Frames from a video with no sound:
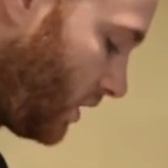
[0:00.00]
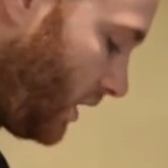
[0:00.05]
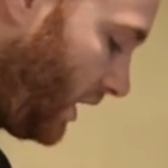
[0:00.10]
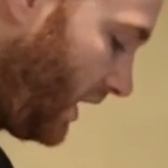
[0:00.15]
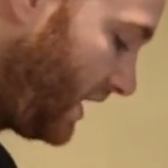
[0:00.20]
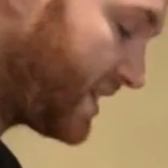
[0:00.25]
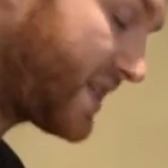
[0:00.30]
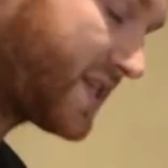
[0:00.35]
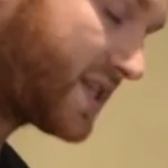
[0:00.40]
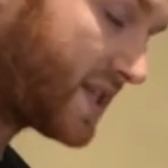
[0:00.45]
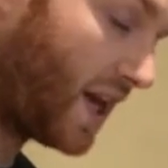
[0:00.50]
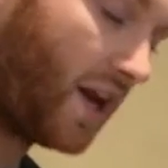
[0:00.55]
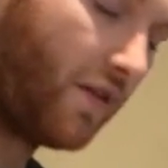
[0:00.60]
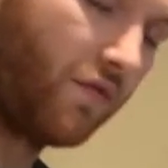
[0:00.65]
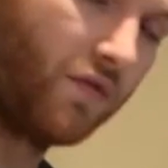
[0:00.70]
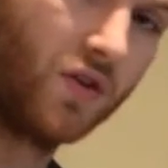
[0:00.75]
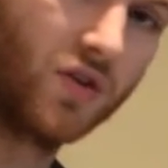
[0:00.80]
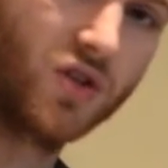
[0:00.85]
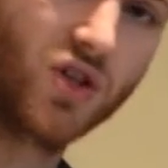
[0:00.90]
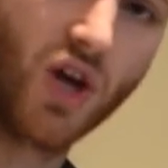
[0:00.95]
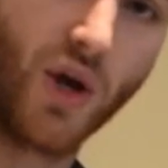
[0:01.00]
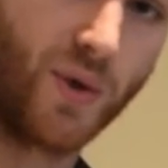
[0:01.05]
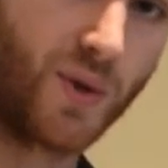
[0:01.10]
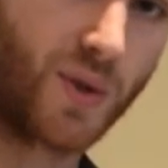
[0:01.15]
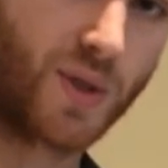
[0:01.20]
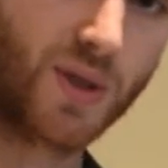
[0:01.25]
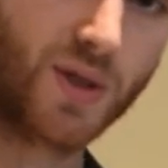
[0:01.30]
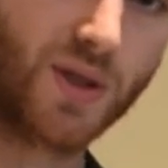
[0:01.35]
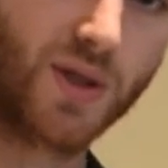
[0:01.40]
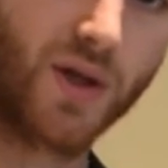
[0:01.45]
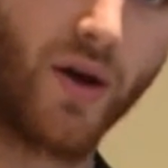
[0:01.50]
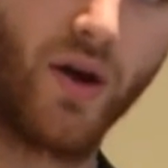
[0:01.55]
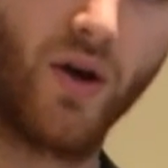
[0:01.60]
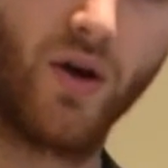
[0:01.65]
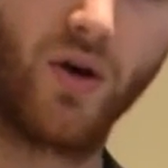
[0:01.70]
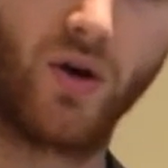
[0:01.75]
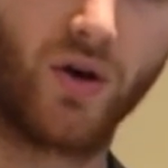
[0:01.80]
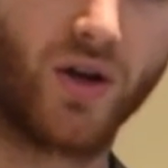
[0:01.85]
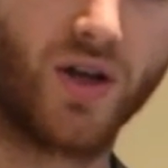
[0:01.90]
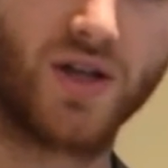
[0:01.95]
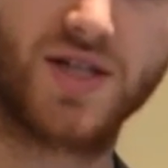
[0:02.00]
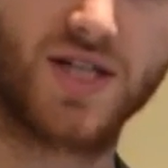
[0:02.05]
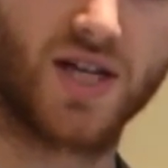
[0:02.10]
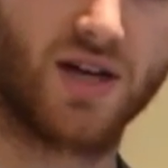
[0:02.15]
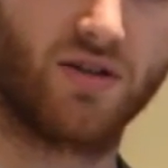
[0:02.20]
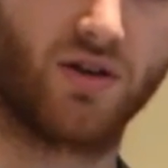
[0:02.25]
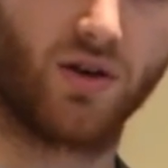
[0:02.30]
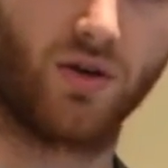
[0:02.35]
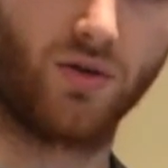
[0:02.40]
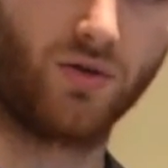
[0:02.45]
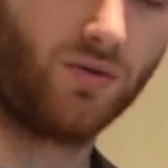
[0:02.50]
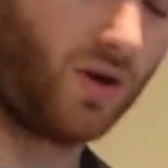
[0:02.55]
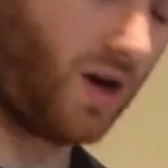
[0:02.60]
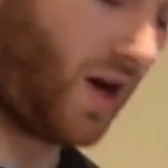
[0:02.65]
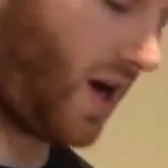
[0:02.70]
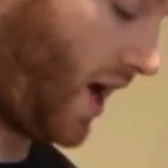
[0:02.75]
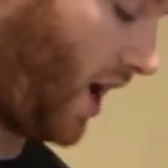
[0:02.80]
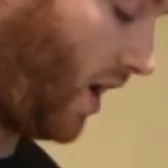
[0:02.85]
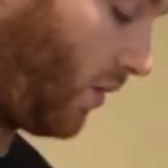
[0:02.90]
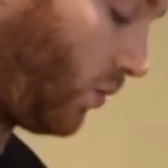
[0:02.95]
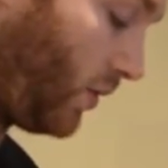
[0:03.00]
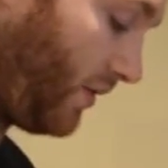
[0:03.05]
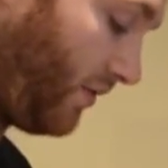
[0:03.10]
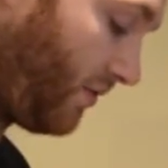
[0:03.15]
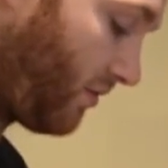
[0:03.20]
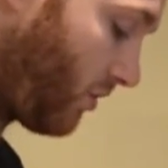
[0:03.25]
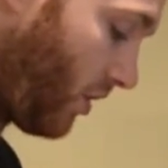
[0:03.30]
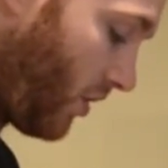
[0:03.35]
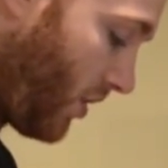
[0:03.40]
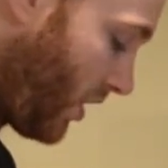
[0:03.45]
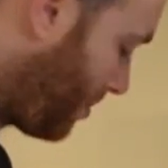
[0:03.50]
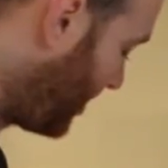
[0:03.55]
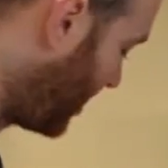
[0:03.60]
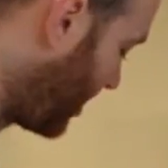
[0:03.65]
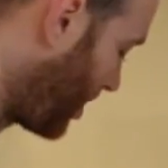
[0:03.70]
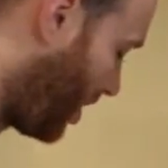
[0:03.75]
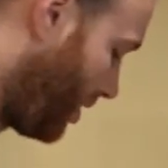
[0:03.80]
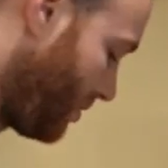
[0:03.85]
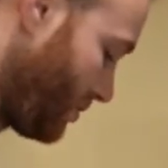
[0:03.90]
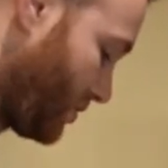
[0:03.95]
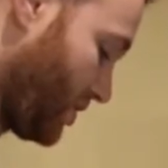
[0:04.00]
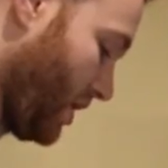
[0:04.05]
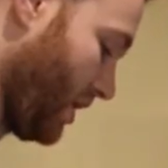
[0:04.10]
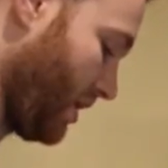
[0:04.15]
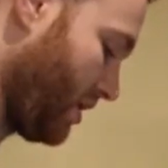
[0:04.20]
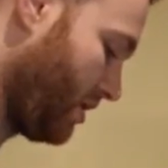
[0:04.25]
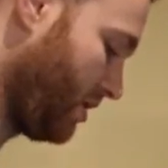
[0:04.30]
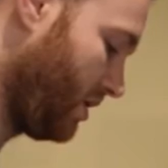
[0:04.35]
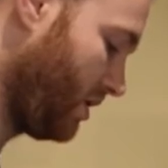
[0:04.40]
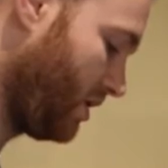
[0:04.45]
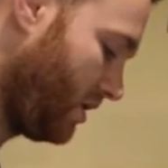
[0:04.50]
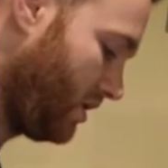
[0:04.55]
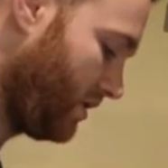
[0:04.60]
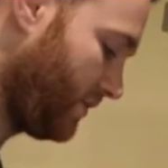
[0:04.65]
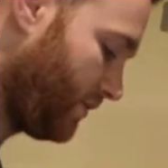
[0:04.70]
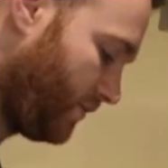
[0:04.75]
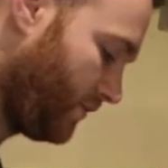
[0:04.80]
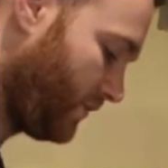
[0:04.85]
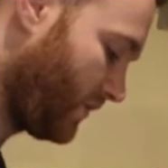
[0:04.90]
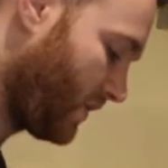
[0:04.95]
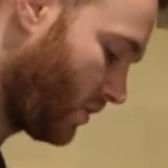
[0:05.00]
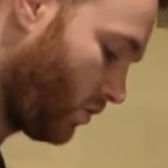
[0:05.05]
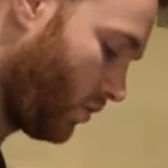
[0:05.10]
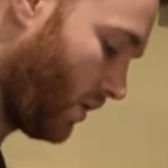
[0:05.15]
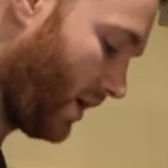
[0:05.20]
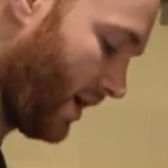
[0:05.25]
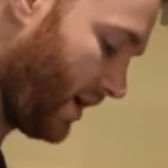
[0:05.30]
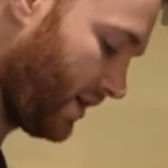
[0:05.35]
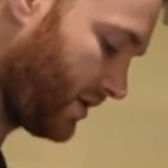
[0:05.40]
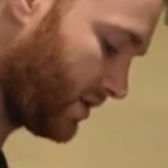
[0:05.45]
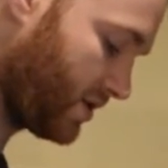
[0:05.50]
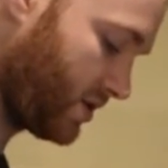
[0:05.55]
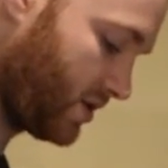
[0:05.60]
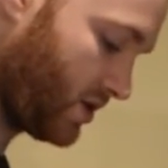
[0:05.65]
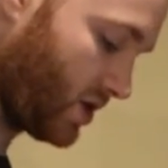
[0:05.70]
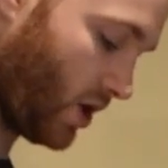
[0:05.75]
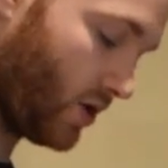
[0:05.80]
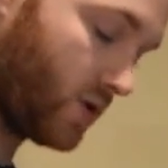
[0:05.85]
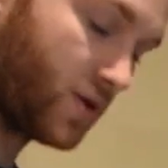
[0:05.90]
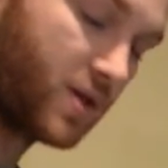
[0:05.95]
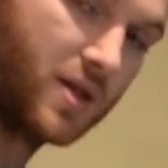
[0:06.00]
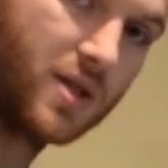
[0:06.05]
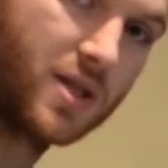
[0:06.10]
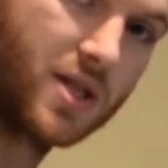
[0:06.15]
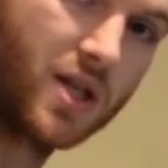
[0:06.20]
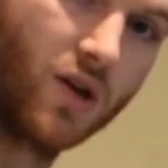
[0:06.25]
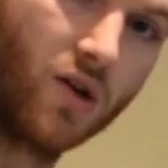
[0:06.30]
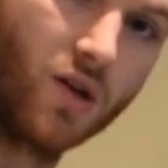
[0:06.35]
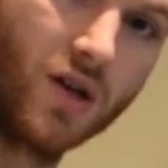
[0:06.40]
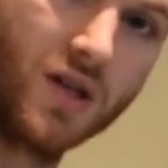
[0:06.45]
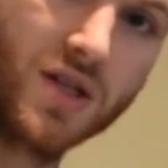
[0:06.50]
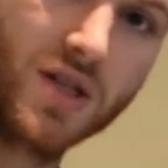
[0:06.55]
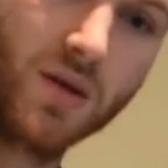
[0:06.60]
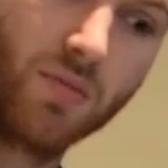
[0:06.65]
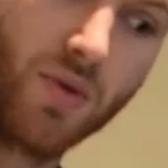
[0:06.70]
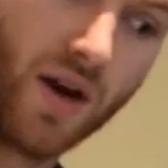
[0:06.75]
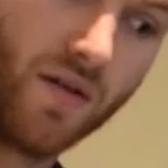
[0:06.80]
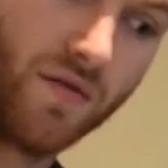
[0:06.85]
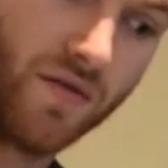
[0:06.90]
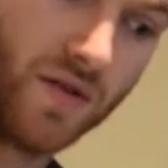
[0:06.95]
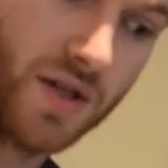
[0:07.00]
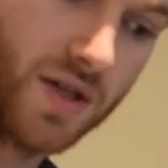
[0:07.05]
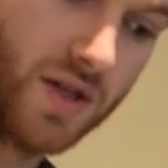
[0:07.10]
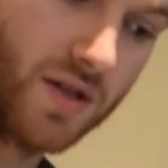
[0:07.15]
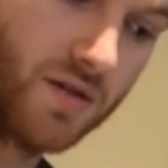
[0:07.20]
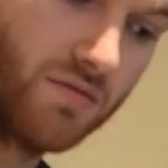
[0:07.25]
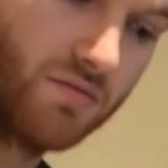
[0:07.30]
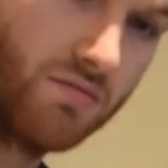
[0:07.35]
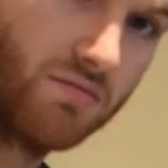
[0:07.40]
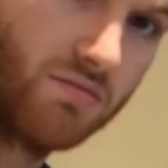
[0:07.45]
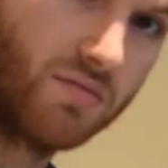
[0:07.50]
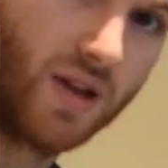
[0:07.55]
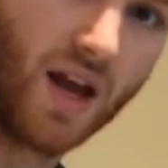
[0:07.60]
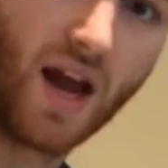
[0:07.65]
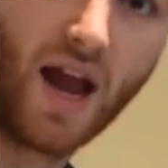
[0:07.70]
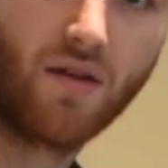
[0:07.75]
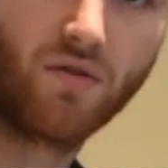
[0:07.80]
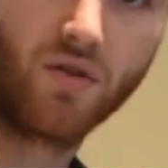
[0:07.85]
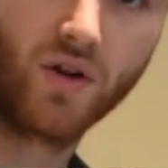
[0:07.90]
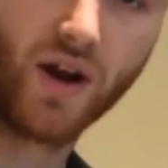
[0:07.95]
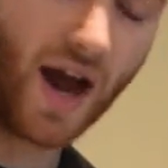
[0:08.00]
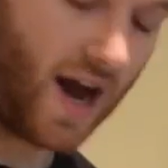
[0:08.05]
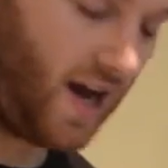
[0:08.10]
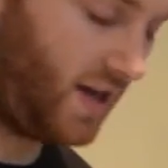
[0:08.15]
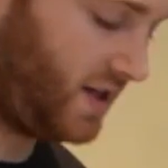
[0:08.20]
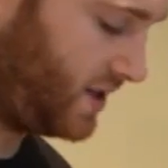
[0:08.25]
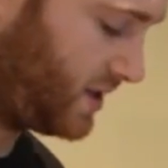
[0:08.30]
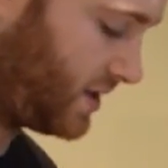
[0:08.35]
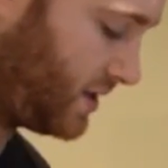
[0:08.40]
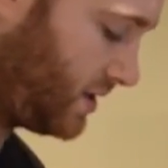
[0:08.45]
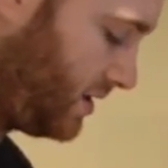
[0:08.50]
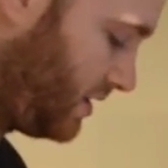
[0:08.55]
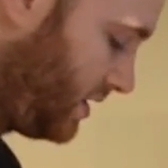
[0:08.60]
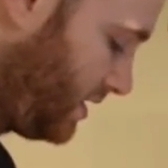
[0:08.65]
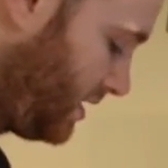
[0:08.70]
instead of your toast or your cereal. We've grown up in a culture where toast and cereal is the breakfast that everyone has.